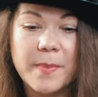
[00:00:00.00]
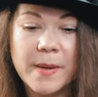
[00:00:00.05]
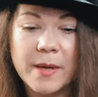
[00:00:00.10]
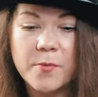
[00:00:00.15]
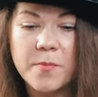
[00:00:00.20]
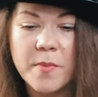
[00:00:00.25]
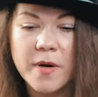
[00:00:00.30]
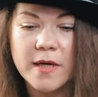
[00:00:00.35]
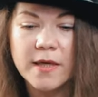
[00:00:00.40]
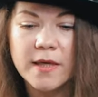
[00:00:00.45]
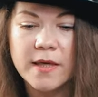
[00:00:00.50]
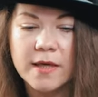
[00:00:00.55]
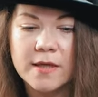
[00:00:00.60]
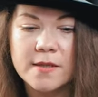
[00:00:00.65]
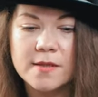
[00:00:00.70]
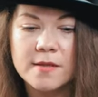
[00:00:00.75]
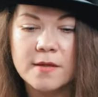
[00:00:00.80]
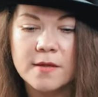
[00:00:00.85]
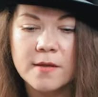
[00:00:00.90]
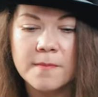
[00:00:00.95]
a bear
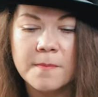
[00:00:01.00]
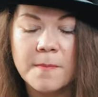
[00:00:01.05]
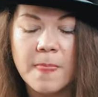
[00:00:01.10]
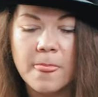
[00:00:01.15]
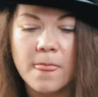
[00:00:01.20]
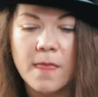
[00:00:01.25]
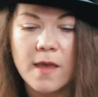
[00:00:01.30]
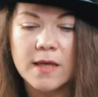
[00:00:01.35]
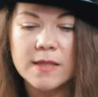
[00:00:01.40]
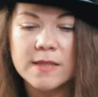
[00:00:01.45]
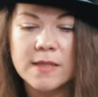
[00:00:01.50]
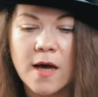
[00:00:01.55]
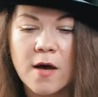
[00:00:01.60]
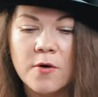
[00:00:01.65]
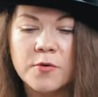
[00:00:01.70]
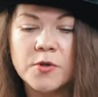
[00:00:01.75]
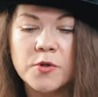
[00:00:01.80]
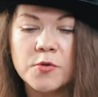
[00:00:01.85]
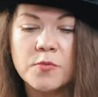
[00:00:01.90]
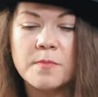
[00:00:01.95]
market, it's
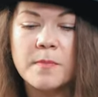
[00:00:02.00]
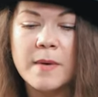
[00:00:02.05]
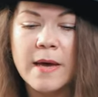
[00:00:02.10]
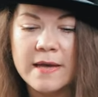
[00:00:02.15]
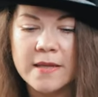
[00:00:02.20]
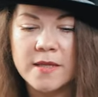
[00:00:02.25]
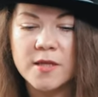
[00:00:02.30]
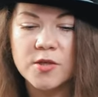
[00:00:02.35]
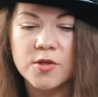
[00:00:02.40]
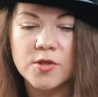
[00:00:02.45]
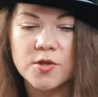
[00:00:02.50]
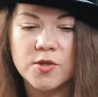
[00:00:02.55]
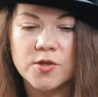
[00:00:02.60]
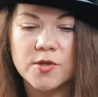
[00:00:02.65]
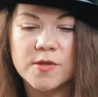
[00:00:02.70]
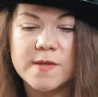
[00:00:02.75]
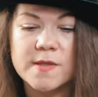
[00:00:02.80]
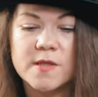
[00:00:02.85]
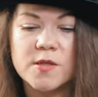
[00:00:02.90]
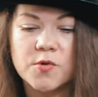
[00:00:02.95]
how you manage
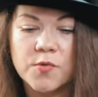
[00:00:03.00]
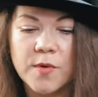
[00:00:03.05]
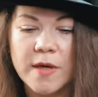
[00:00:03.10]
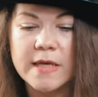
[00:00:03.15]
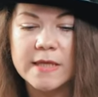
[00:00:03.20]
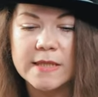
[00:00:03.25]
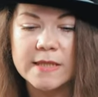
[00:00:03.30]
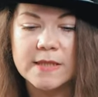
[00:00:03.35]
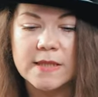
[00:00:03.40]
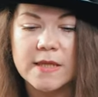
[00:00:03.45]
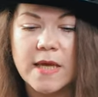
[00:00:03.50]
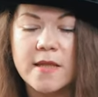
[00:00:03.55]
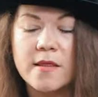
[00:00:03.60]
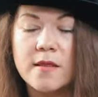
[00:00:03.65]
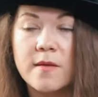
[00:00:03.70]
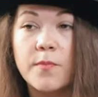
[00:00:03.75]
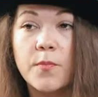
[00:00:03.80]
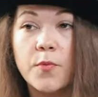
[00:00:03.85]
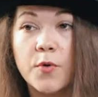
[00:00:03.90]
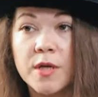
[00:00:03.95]
the stress
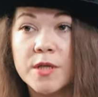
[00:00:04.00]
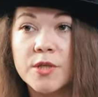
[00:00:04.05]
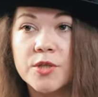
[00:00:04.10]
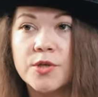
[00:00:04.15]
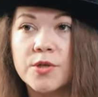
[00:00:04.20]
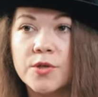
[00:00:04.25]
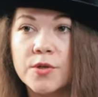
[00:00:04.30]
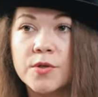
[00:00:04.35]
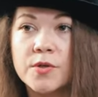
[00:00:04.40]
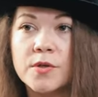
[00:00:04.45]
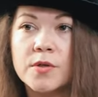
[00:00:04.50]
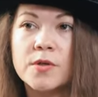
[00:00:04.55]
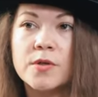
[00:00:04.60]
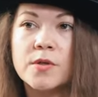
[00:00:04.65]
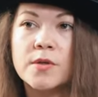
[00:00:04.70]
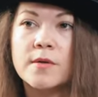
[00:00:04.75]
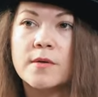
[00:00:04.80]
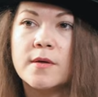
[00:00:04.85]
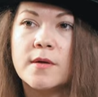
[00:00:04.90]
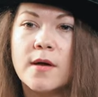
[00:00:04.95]
and the pressure
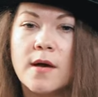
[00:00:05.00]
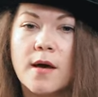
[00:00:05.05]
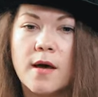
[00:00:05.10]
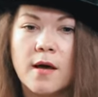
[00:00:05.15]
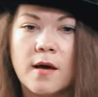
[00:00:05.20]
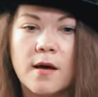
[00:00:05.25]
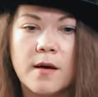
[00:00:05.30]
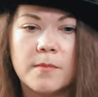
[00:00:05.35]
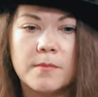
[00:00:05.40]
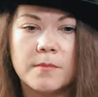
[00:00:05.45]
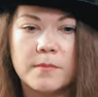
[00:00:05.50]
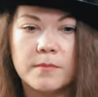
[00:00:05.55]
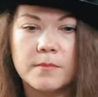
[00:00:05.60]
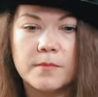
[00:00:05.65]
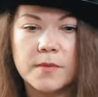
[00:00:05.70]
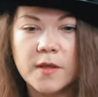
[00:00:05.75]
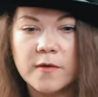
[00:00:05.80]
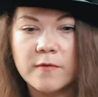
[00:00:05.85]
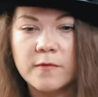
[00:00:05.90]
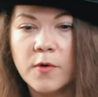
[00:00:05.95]
um,
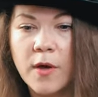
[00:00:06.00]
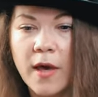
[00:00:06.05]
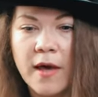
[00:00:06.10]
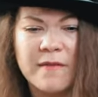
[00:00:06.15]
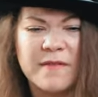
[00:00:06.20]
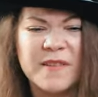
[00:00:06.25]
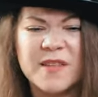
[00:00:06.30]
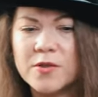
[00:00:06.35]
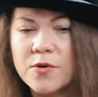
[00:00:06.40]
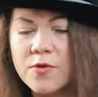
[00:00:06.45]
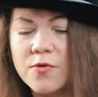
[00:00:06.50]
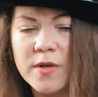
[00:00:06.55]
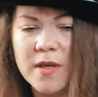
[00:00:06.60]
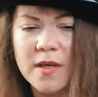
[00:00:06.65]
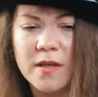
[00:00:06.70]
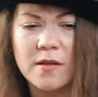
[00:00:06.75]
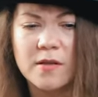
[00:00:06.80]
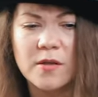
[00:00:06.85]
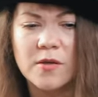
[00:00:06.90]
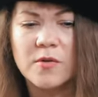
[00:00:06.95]
if you have a
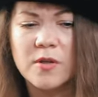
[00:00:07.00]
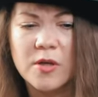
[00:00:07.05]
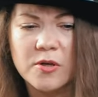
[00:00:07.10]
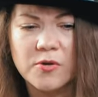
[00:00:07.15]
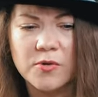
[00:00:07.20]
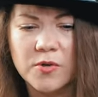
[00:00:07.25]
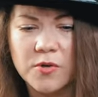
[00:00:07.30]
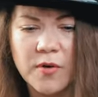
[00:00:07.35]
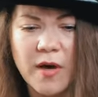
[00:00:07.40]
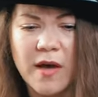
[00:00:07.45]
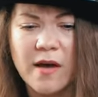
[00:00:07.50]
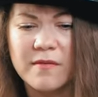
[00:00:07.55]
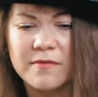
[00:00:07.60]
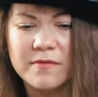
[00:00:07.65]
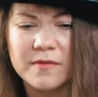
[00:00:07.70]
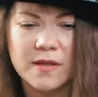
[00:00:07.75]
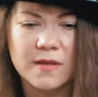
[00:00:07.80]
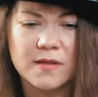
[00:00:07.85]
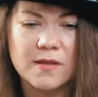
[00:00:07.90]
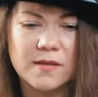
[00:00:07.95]
token, you know, you have
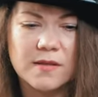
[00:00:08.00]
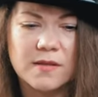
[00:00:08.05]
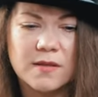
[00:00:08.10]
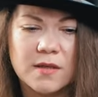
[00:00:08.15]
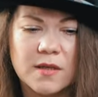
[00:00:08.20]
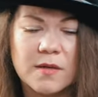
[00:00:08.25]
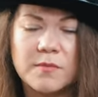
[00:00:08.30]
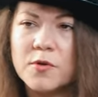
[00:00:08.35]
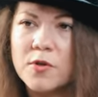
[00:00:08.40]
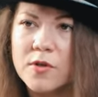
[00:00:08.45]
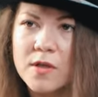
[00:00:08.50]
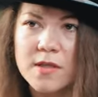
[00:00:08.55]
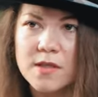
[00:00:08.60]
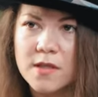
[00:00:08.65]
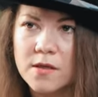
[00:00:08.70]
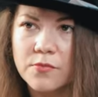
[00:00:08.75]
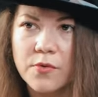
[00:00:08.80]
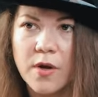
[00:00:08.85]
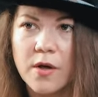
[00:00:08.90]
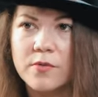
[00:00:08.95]
this
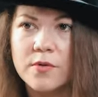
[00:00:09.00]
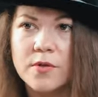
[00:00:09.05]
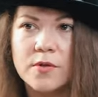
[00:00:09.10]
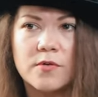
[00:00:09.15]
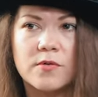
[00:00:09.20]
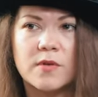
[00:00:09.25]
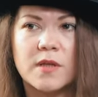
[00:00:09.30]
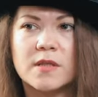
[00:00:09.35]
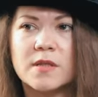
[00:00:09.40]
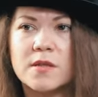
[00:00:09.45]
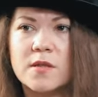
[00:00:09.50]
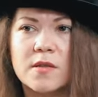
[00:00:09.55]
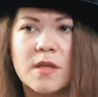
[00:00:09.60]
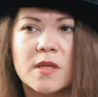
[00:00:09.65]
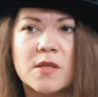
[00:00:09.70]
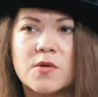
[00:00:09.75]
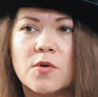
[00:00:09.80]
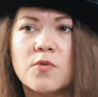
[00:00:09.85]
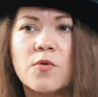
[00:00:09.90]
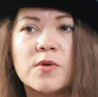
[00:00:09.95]
community around you that,
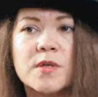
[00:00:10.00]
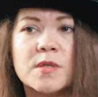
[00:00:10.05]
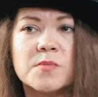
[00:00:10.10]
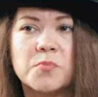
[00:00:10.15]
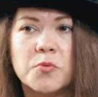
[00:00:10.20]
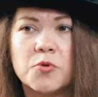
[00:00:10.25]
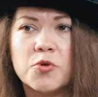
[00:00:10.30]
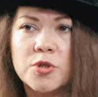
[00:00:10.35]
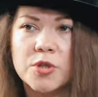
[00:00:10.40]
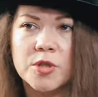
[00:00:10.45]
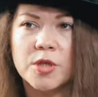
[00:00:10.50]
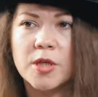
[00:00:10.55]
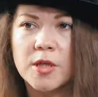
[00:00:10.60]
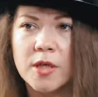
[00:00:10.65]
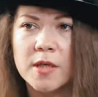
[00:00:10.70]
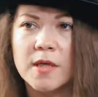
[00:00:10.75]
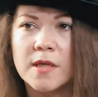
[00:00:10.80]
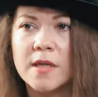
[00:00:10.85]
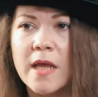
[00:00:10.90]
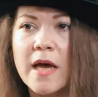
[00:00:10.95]
that's always
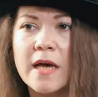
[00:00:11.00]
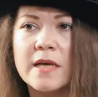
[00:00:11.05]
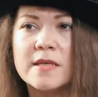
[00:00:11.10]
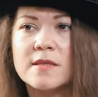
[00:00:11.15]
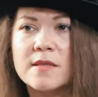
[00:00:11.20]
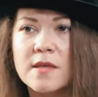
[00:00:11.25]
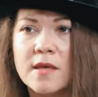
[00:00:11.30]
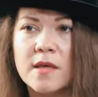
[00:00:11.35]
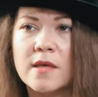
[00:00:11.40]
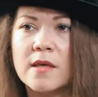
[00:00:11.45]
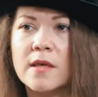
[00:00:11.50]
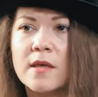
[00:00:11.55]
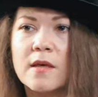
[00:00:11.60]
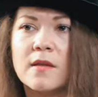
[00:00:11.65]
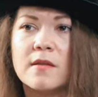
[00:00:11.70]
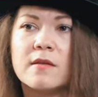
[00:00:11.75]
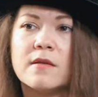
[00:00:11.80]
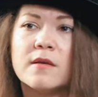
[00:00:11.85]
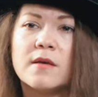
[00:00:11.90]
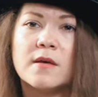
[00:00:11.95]
pushing and asking,
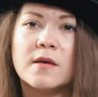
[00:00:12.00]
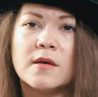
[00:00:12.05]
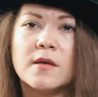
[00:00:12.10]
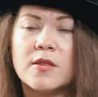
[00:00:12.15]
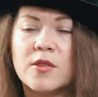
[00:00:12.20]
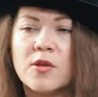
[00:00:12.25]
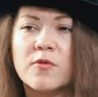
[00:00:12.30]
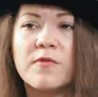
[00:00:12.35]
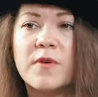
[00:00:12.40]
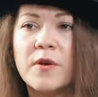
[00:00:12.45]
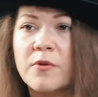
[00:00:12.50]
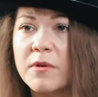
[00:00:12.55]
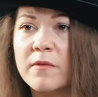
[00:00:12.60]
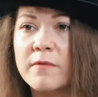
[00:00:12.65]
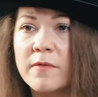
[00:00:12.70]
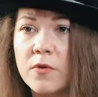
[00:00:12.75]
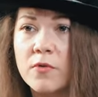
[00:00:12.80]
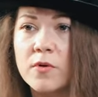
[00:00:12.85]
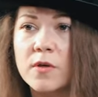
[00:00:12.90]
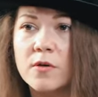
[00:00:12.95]
and they're very
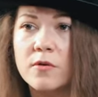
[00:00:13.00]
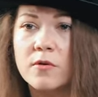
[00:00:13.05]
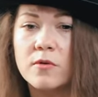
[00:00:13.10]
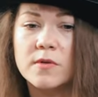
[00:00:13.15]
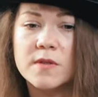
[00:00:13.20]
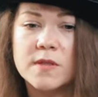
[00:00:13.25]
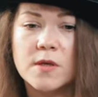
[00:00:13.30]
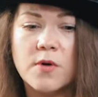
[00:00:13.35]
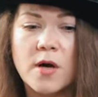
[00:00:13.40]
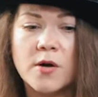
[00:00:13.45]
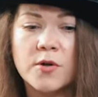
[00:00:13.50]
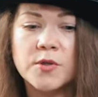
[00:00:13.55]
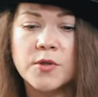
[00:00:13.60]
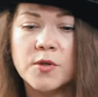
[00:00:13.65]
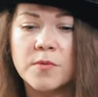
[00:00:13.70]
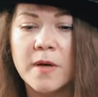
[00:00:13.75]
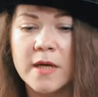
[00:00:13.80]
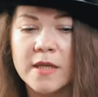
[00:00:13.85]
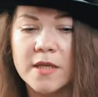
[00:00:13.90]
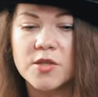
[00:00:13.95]
vocal. So, how do
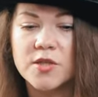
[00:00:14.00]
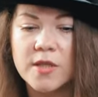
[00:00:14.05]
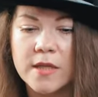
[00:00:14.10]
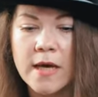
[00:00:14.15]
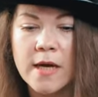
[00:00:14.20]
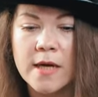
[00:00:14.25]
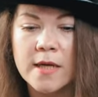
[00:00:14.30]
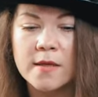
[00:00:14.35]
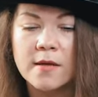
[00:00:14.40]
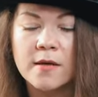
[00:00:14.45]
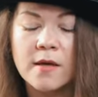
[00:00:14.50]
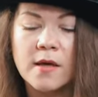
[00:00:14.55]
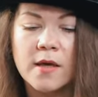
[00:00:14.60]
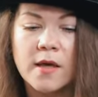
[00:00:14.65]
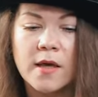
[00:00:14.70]
you manage that?